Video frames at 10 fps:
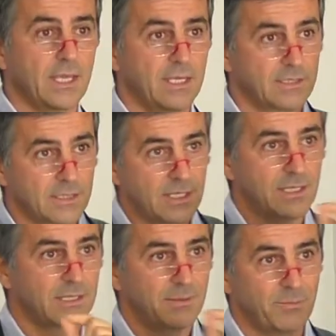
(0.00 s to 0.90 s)
It
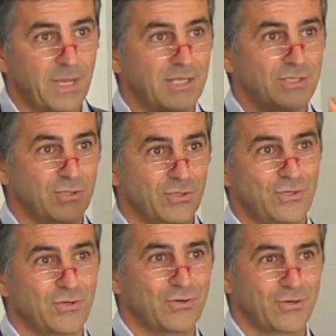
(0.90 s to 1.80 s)
really depends on
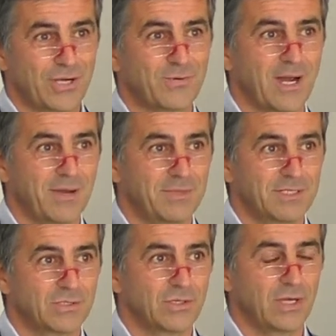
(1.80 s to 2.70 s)
your
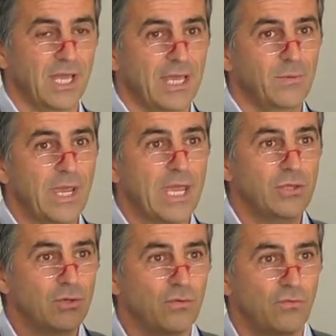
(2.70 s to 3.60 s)
requirements. Where
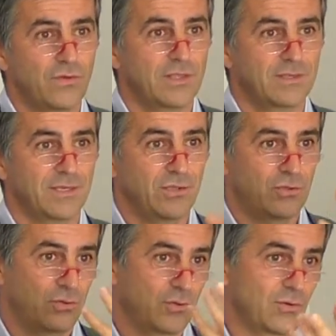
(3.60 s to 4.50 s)
do you fit
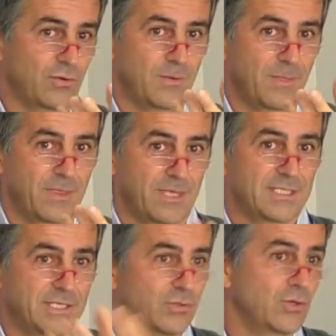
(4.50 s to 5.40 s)
into
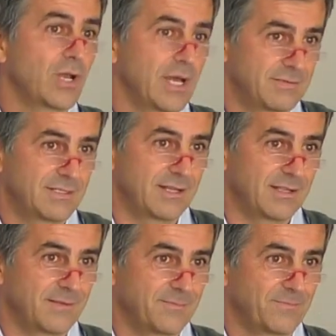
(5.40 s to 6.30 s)
your lifestyle?